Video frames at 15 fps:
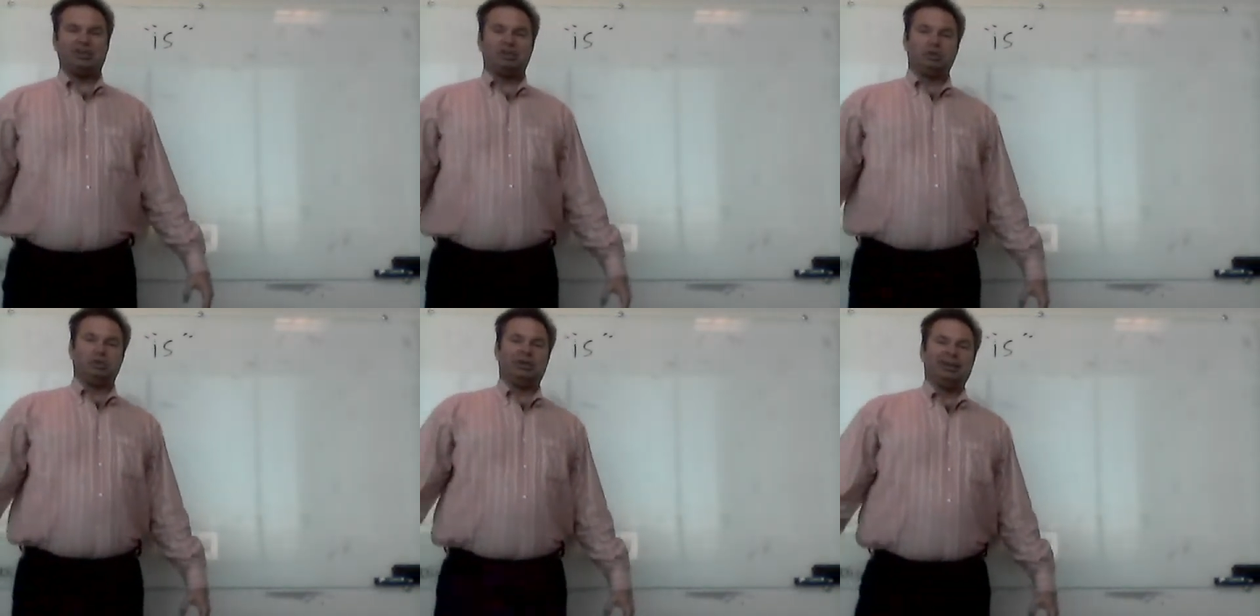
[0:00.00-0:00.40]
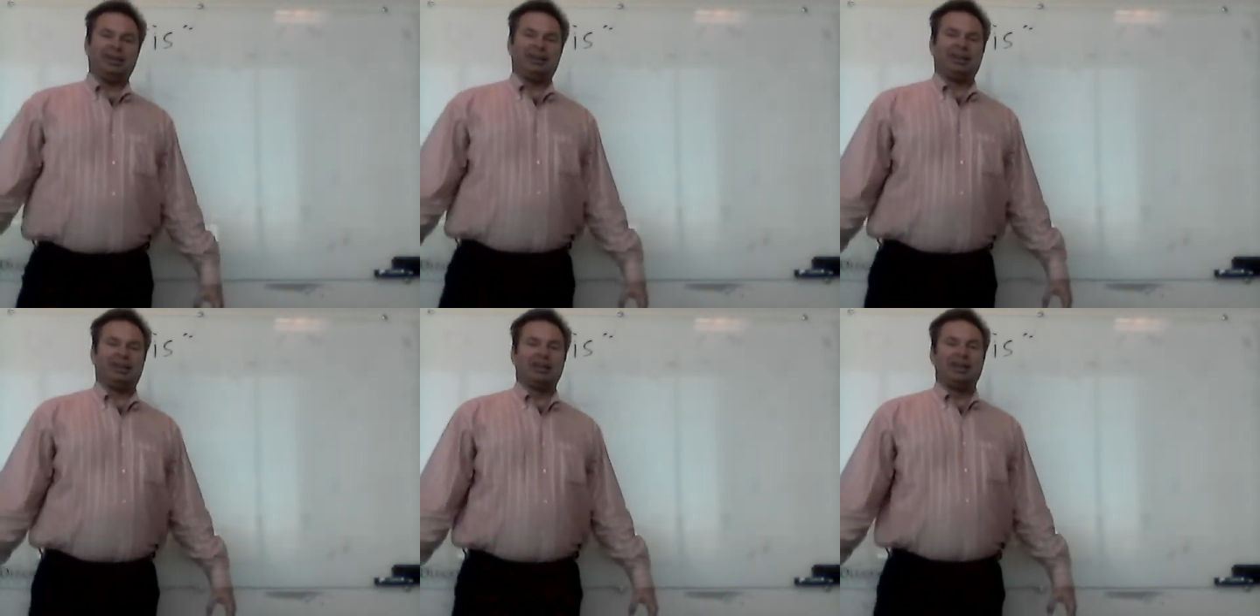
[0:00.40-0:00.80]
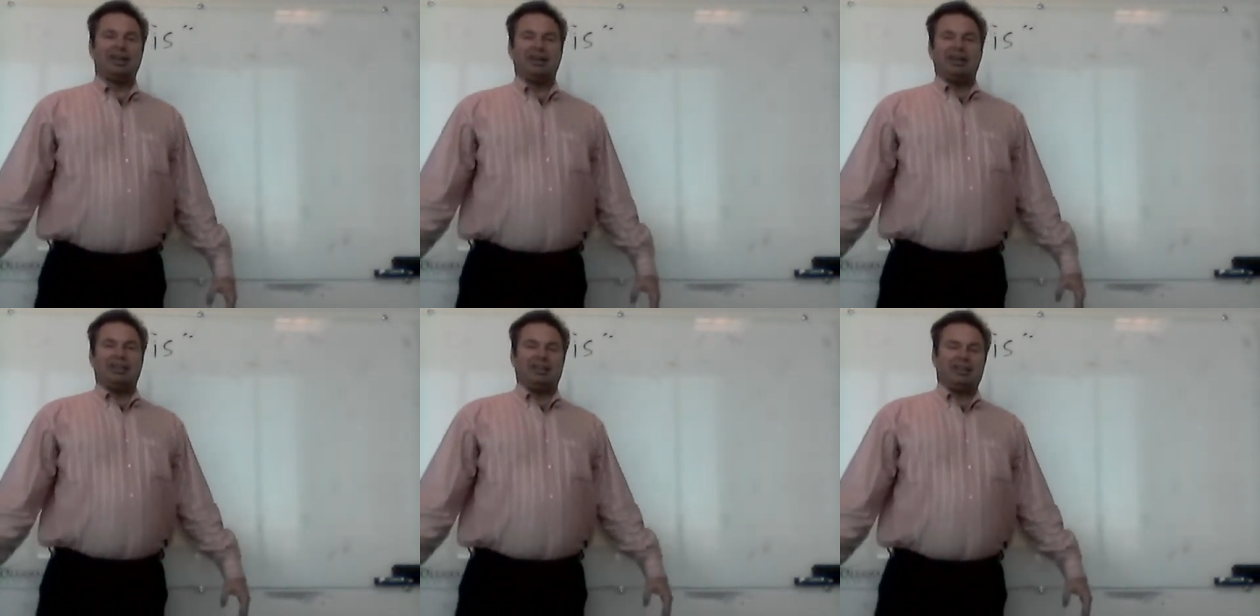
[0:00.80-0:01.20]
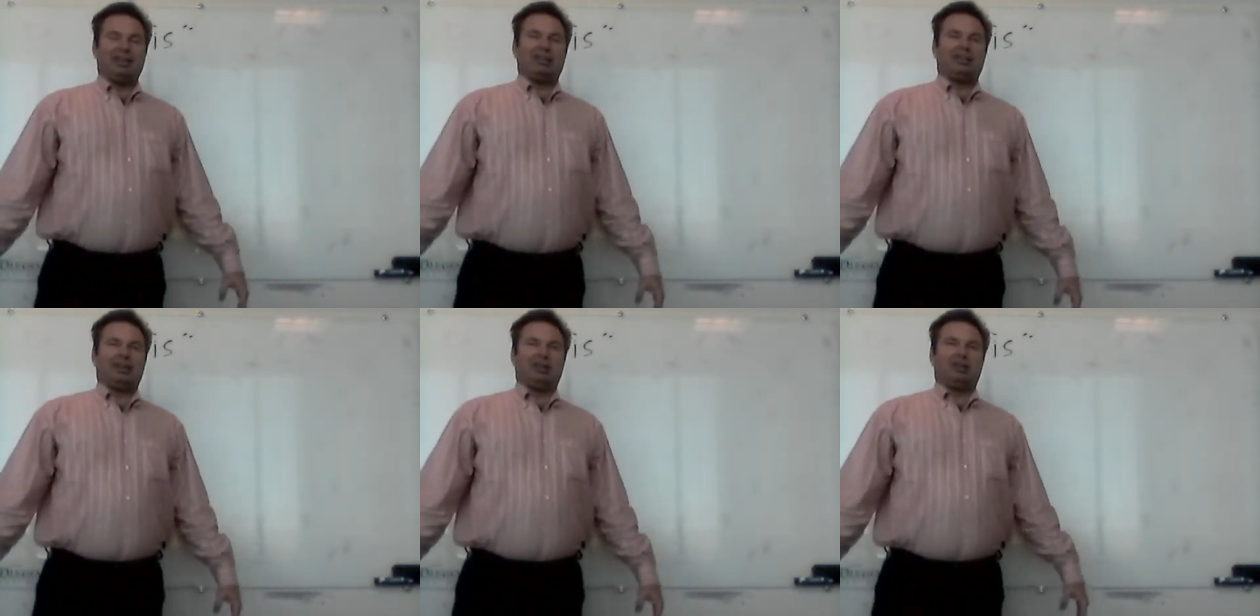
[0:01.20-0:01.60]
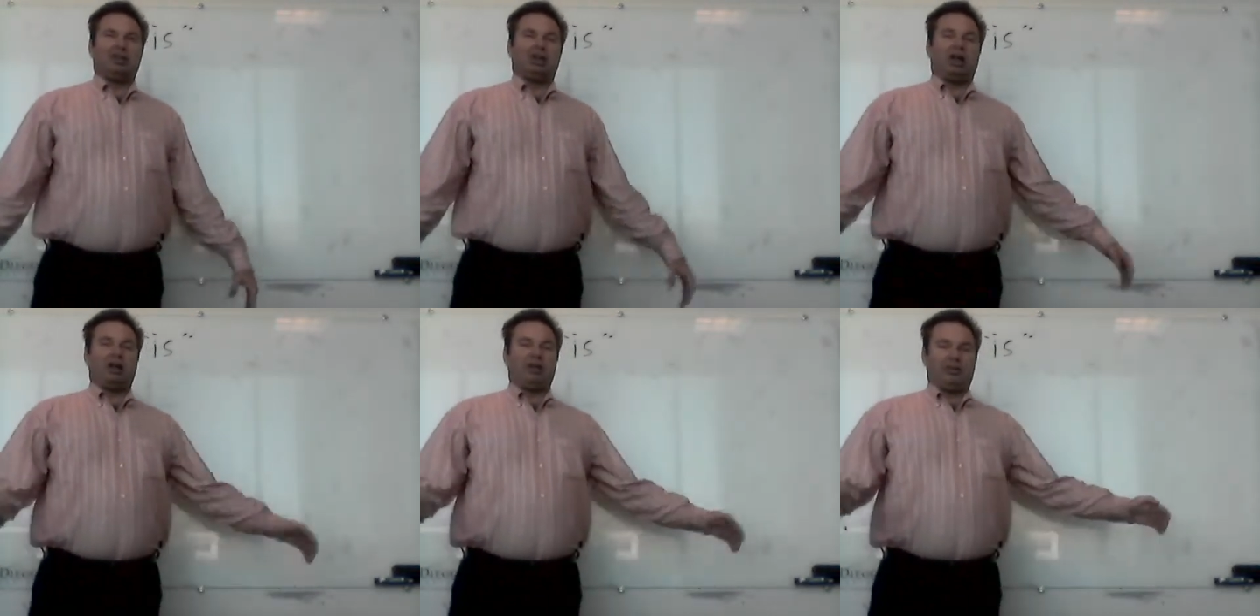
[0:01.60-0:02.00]
doing anything that is
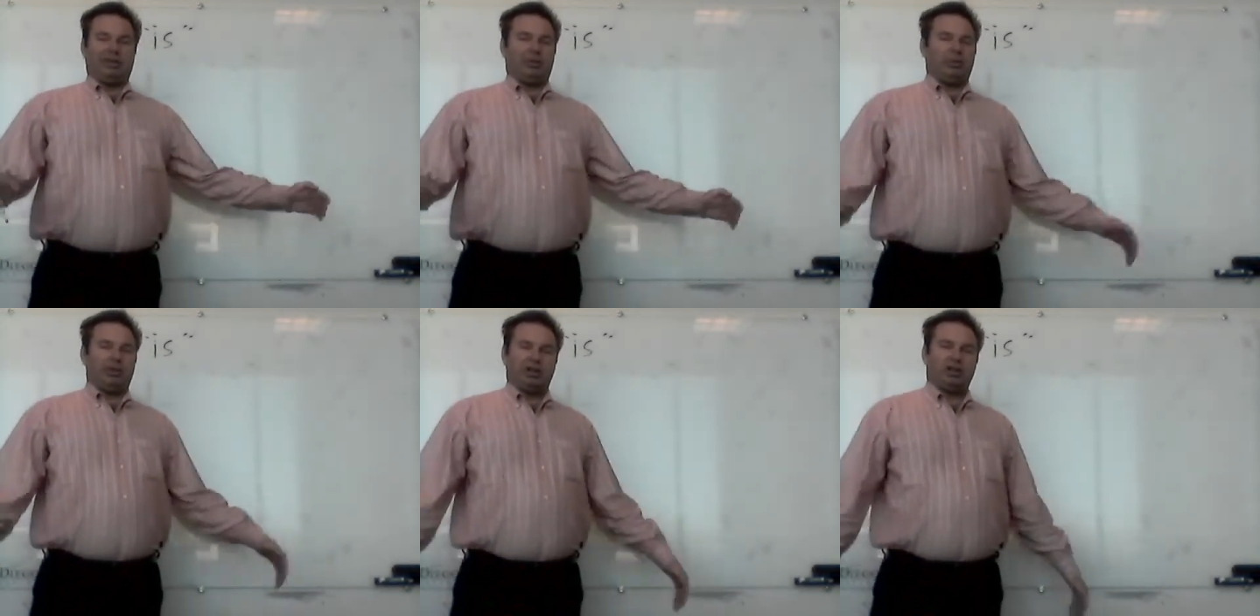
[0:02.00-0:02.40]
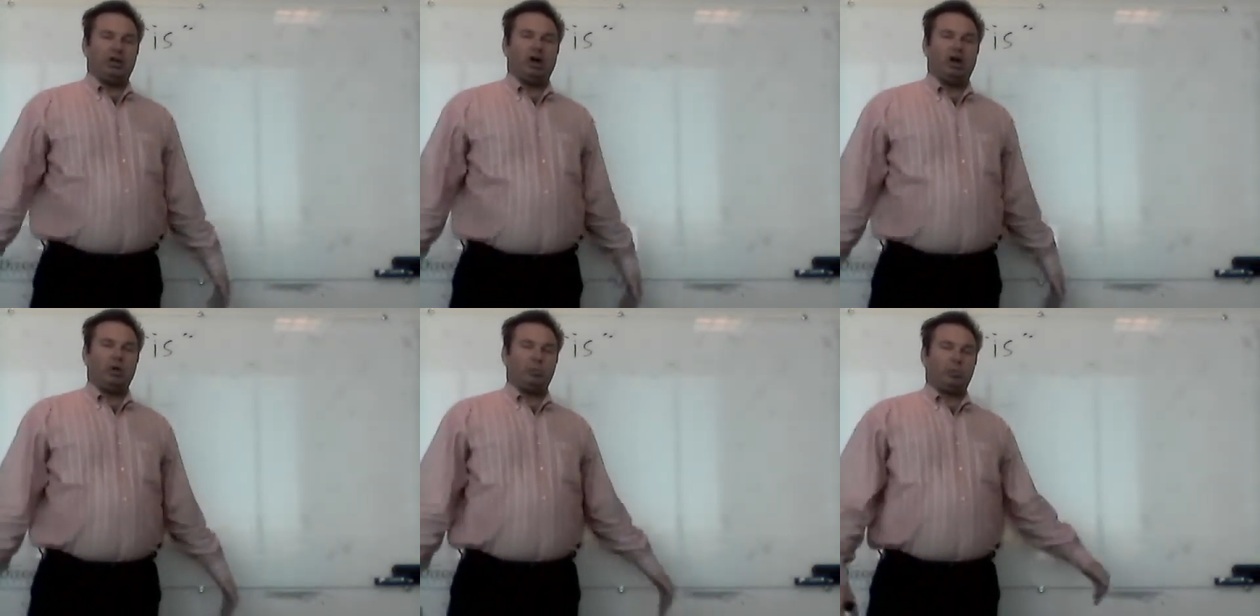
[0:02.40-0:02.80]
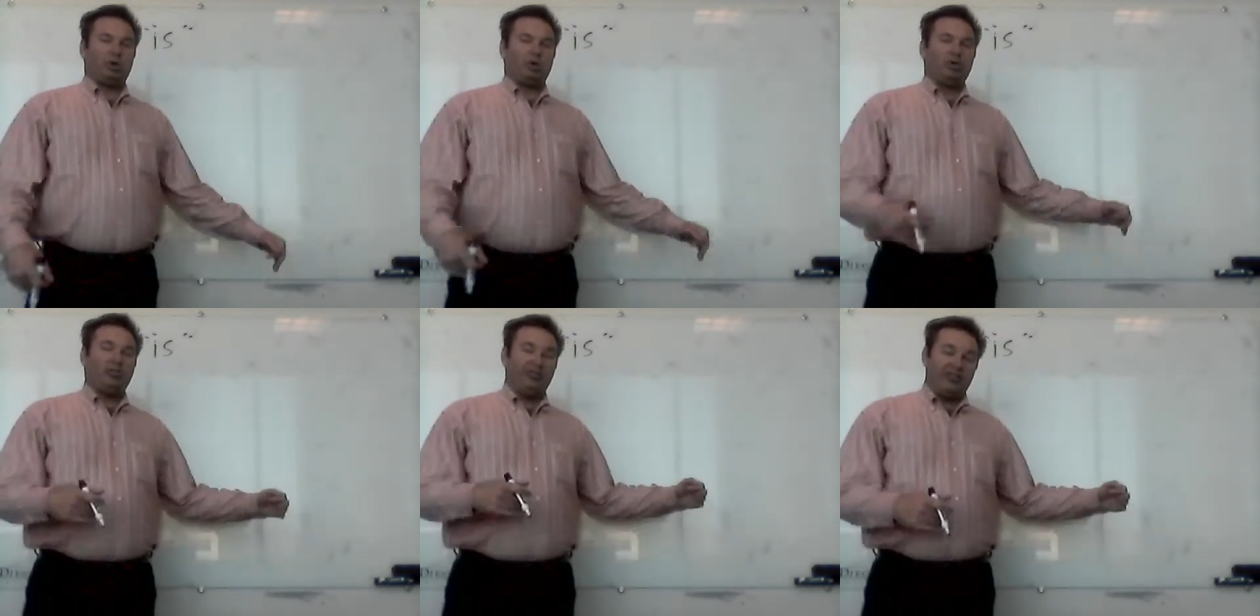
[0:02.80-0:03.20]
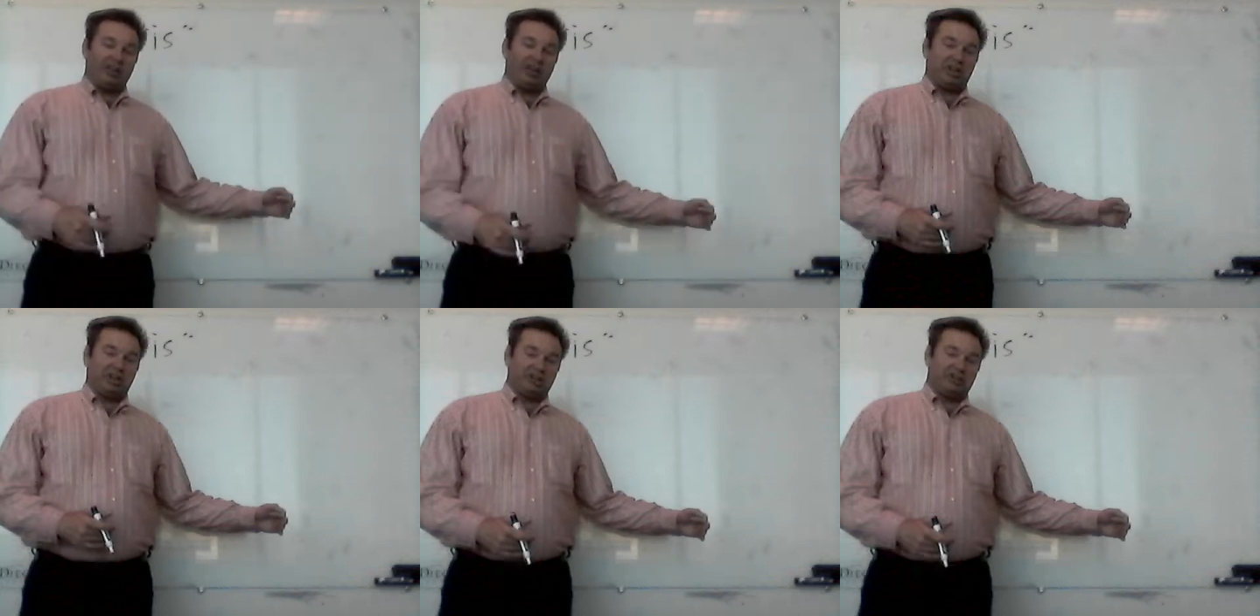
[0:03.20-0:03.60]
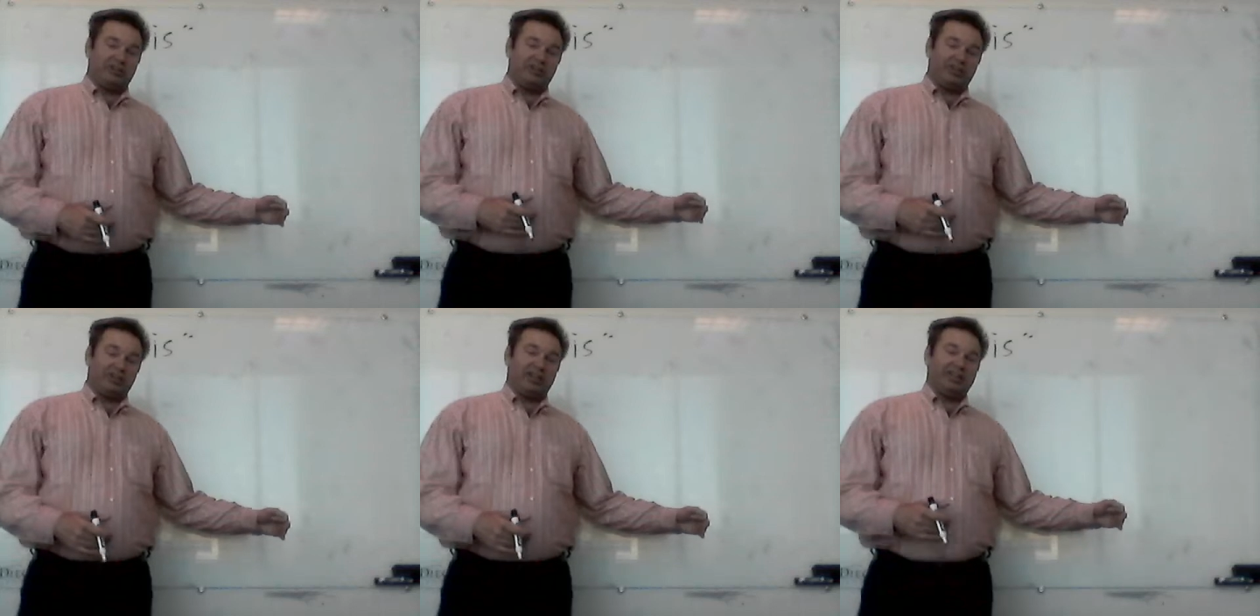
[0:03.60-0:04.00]
that we could call Professor
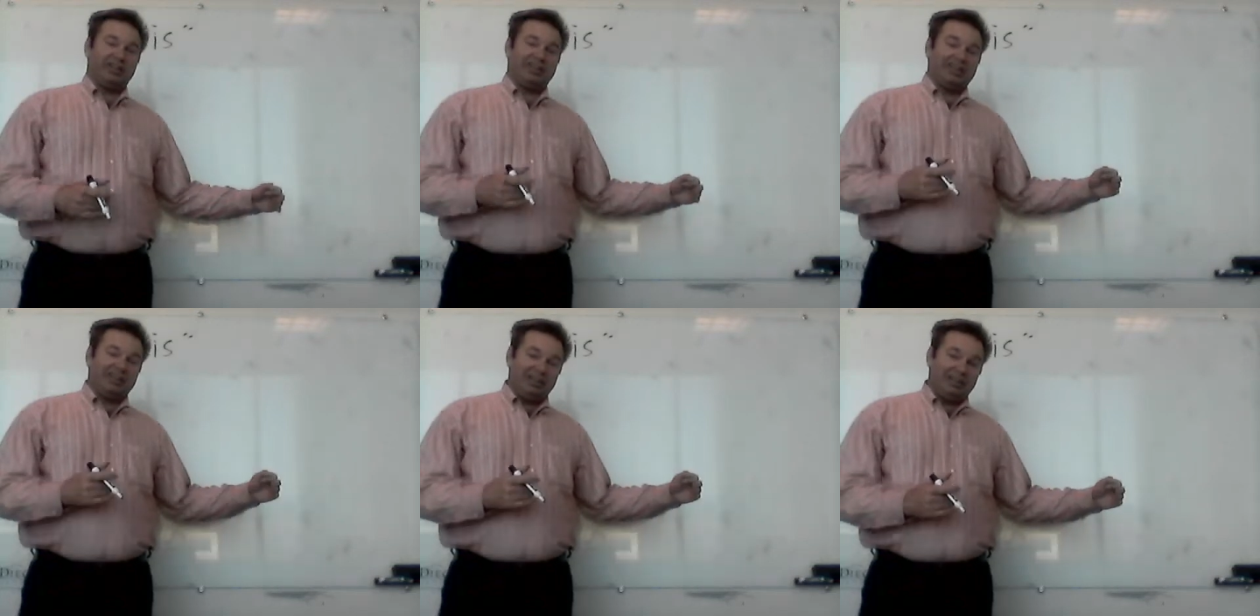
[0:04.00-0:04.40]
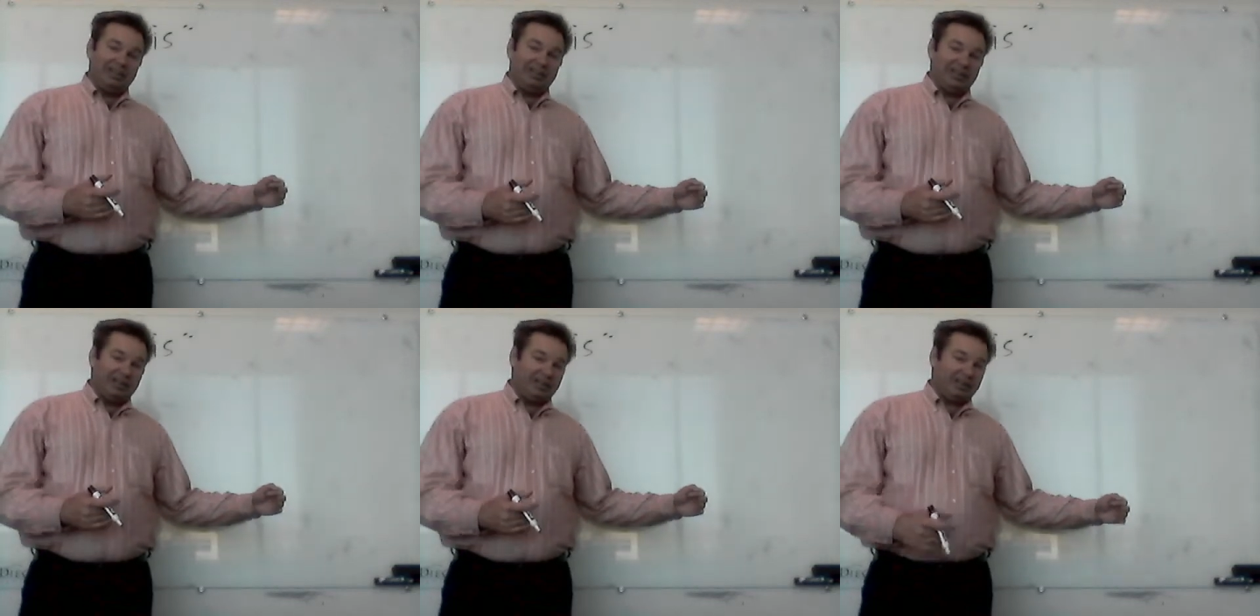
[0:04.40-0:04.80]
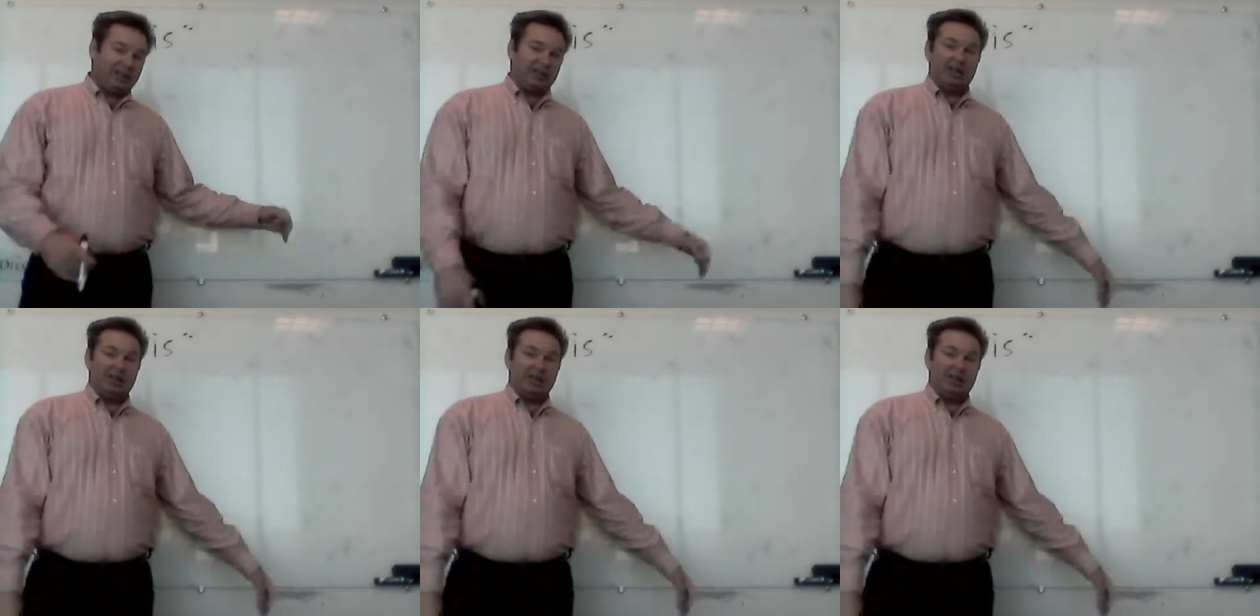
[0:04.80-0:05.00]
Vic-ing.